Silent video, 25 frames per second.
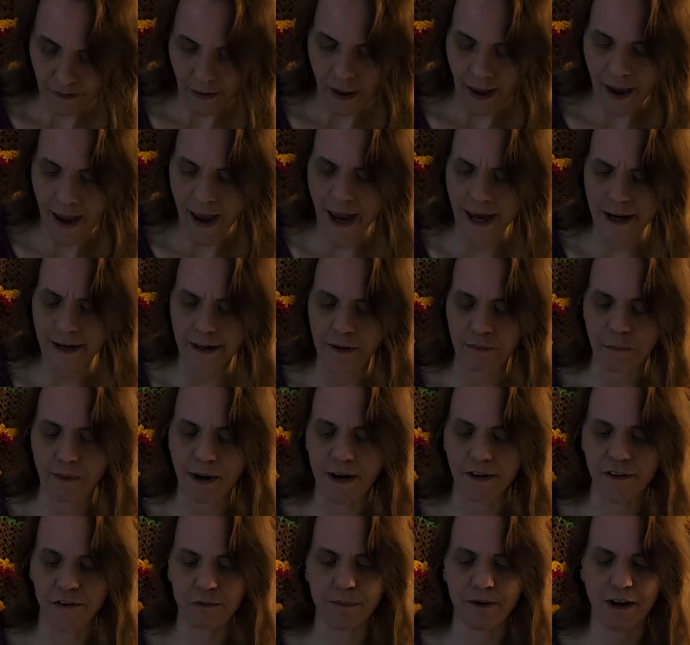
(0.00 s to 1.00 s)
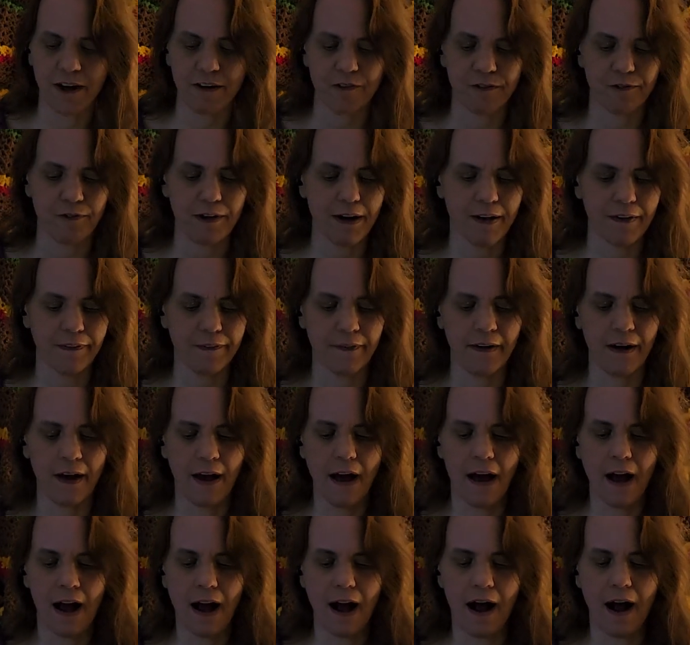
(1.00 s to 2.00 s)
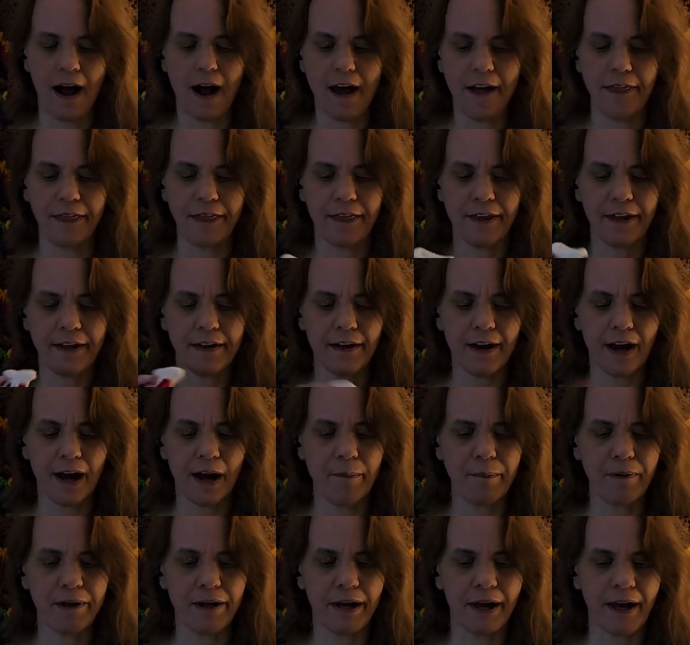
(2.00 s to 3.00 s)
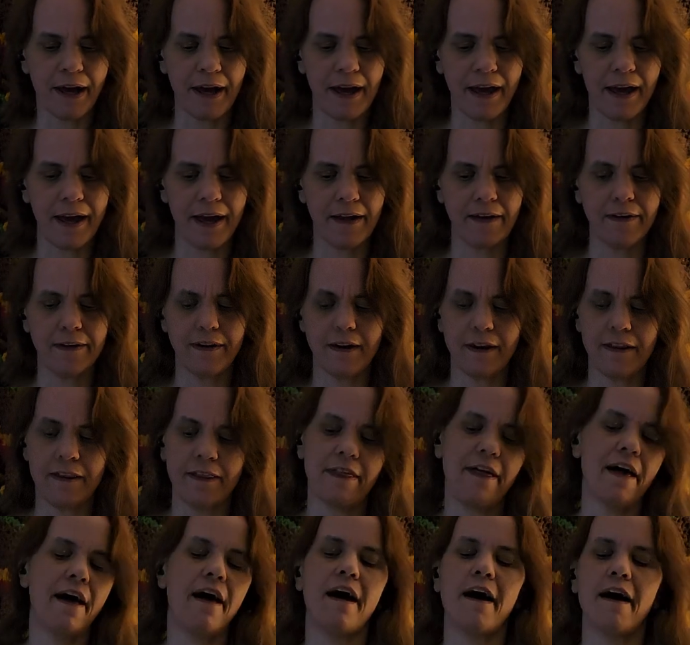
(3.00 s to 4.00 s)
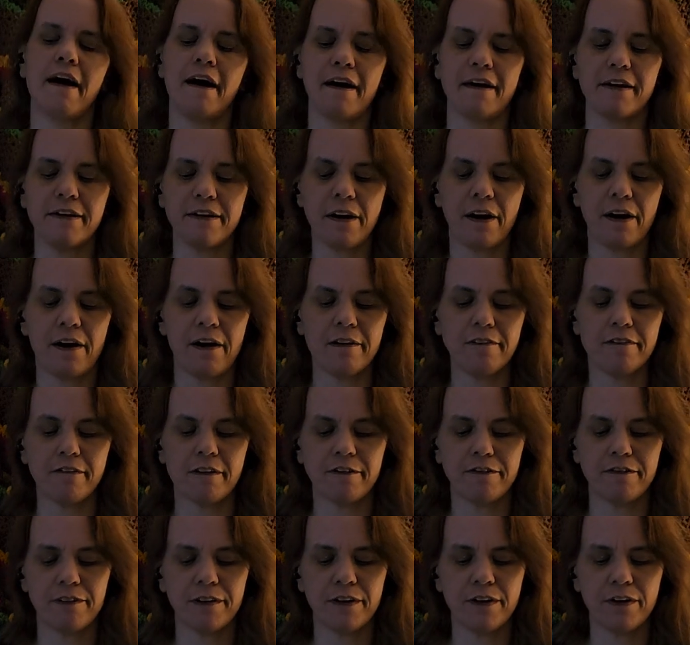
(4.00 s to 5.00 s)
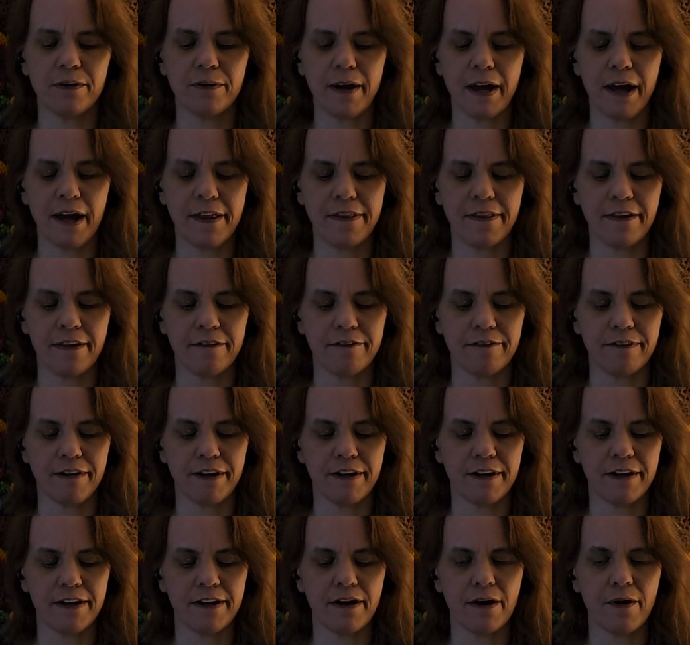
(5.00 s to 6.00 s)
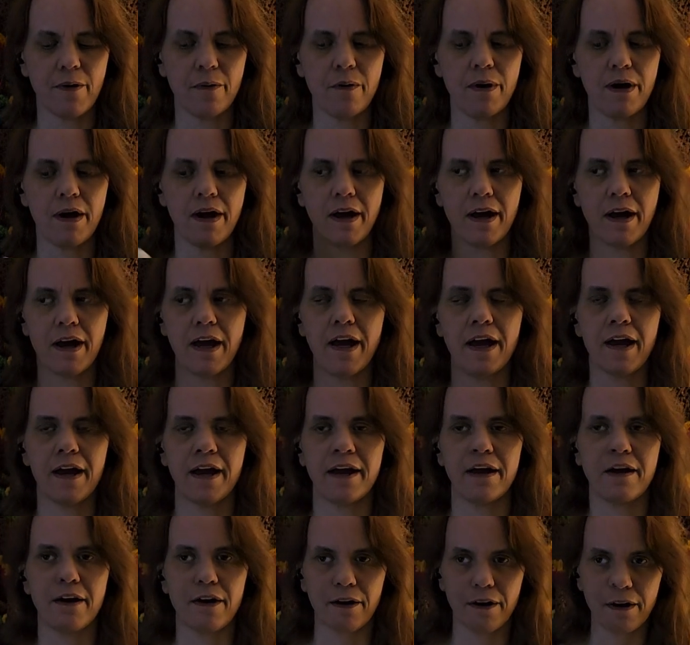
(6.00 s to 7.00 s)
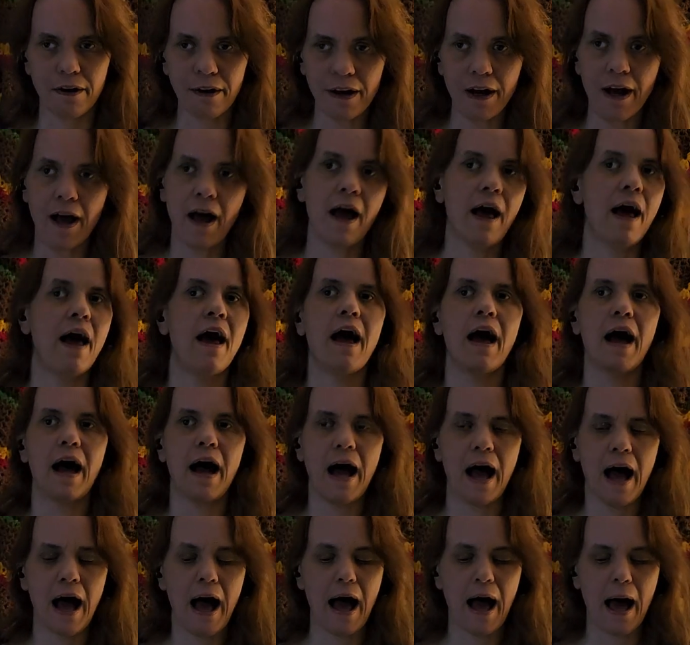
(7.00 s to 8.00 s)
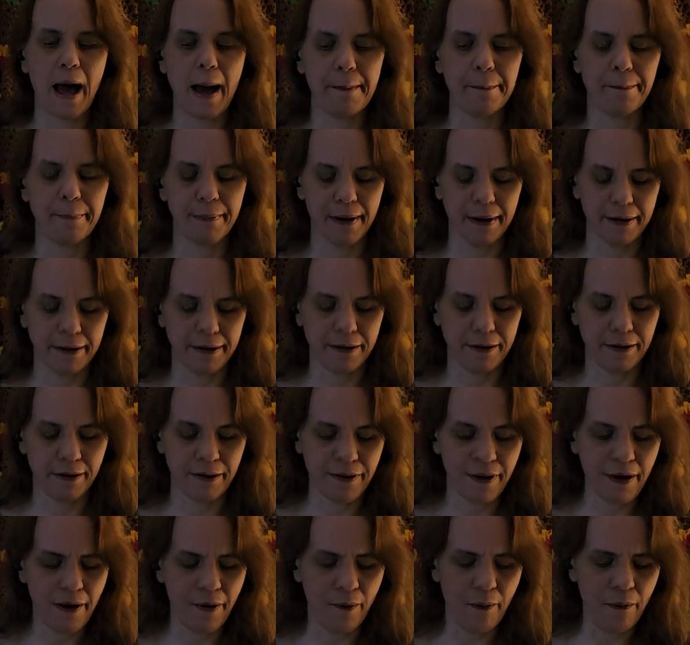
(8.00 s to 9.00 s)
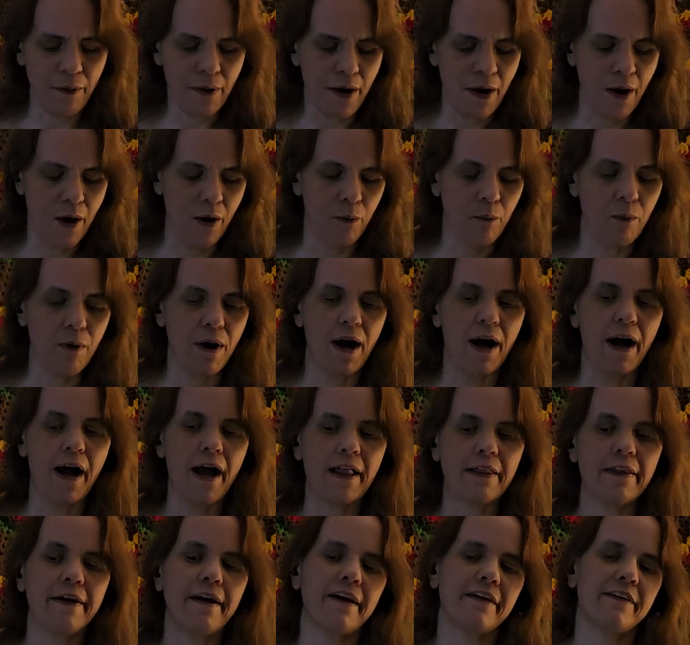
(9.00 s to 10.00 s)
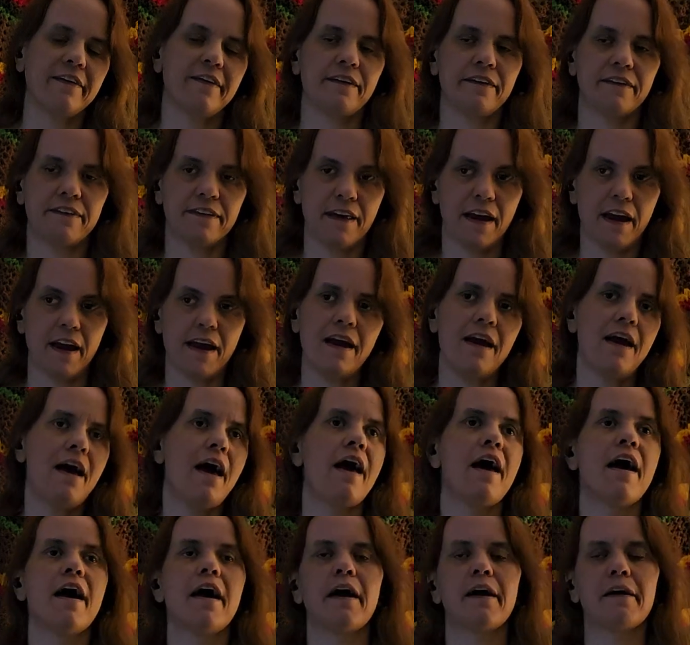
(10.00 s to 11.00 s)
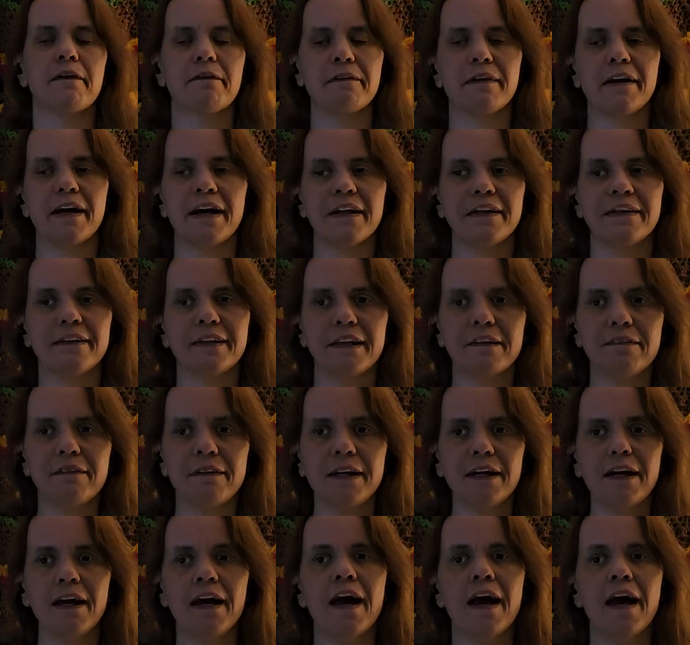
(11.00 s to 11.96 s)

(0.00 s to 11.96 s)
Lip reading: anyways, my friends, I think I'm going to end the yarn review and the video here. But you know what I like to say, creativity